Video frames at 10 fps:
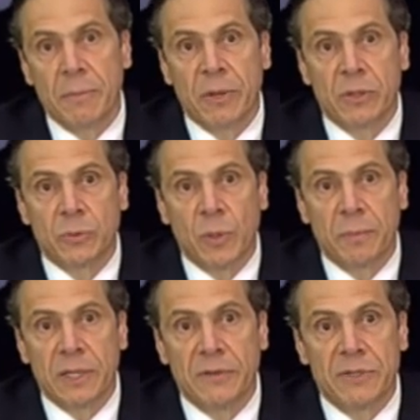because we
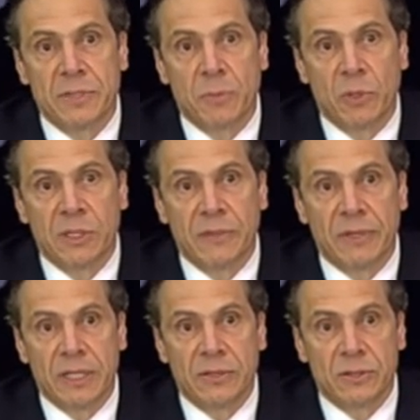believe there's more
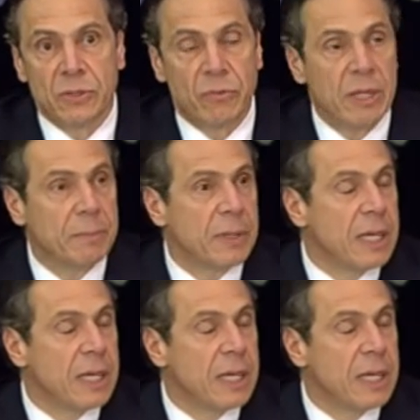dividends to reap.